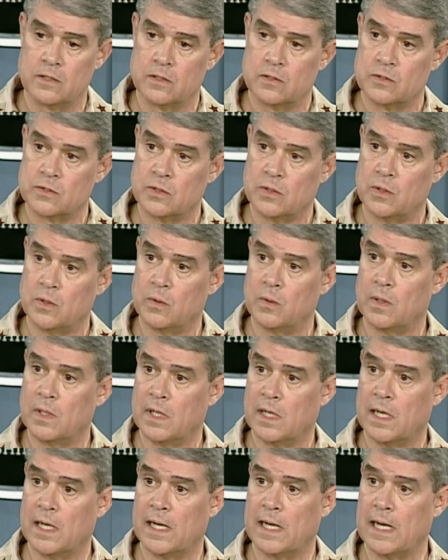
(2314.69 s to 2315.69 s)
so
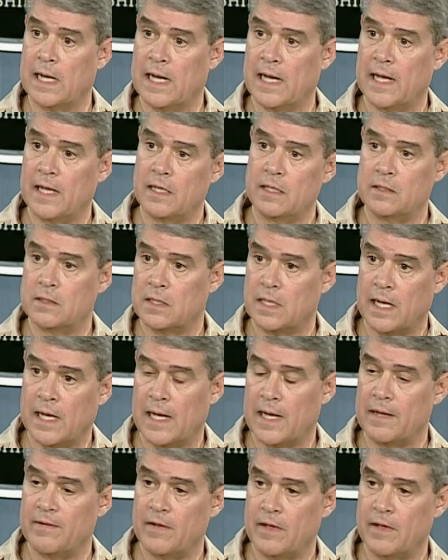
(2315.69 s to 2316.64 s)
I, I, I,